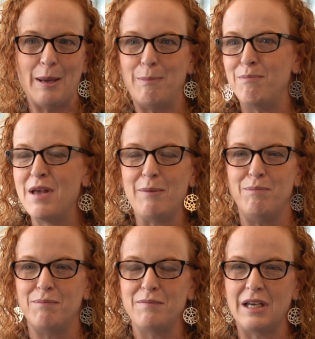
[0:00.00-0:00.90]
a, a,
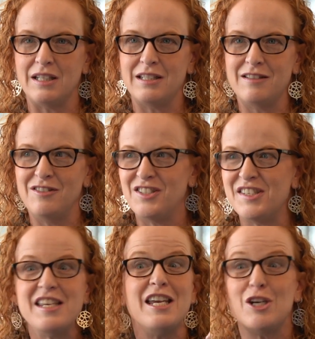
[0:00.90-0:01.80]
a
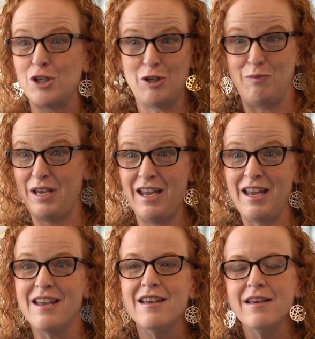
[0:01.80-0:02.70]
C should
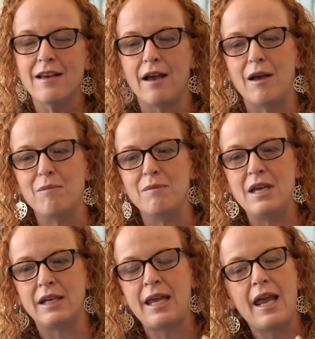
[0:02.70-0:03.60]
be, um,
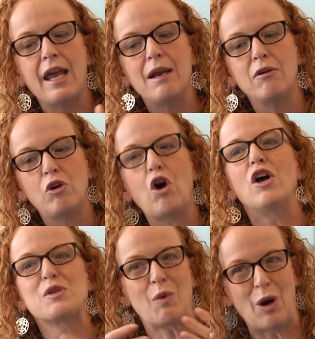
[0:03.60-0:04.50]
it can
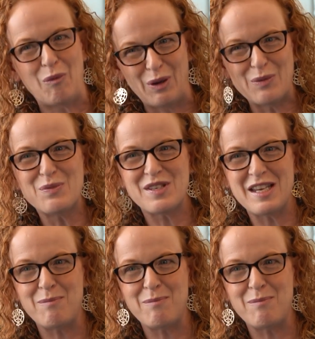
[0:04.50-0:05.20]
cause problems.